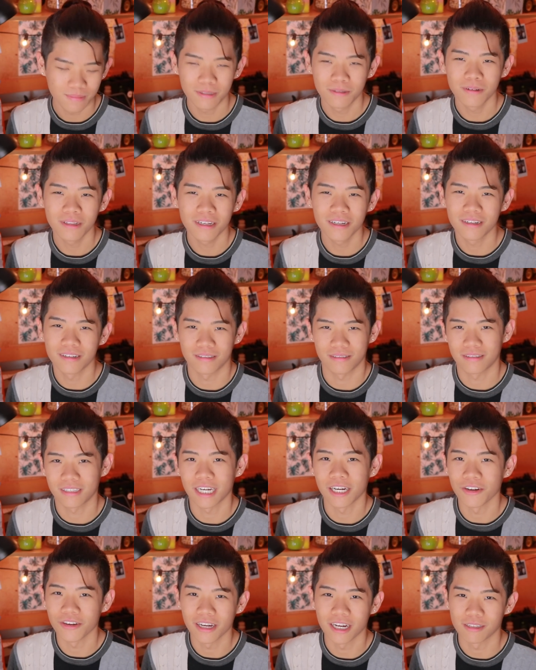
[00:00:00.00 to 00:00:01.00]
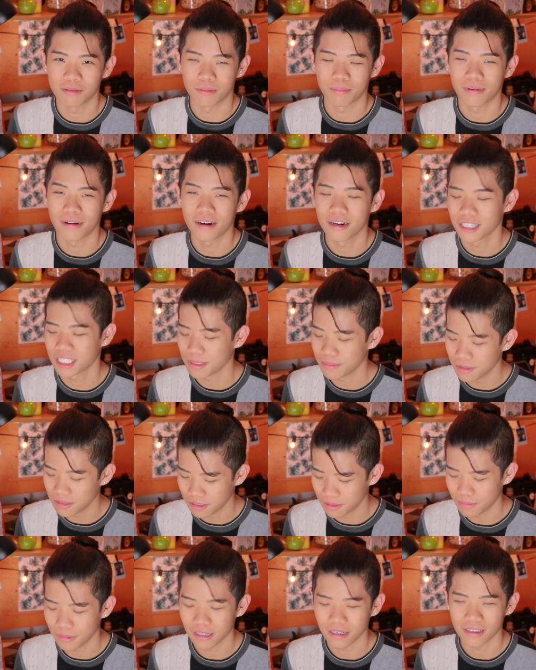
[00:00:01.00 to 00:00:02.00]
I'm not really gonna tell you guys what products I'm
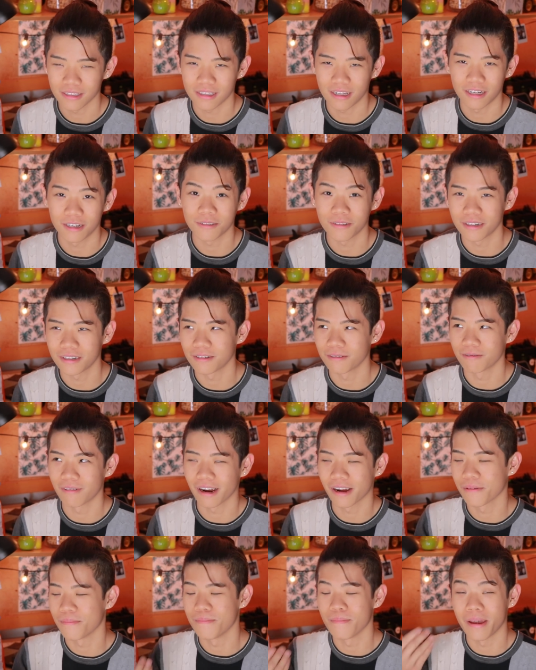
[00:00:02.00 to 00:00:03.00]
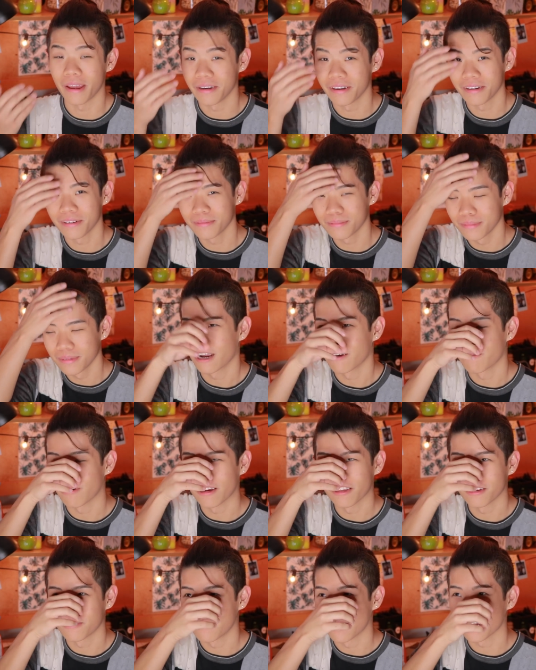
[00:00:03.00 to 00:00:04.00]
using because I don't wanna recommend them. I
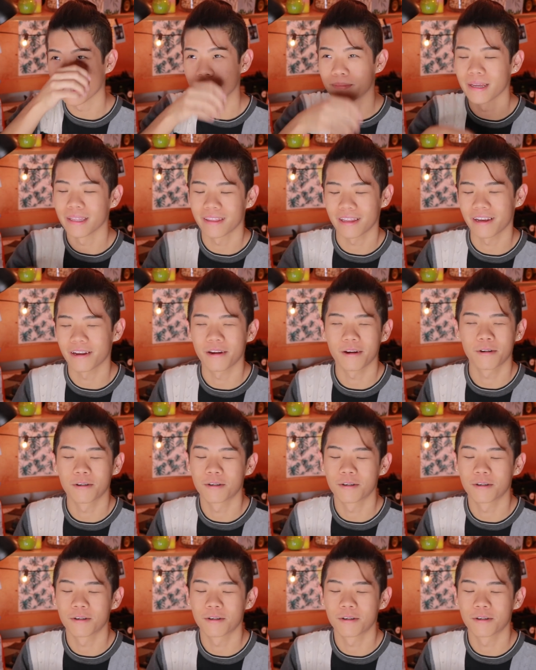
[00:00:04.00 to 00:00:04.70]
rather recommend like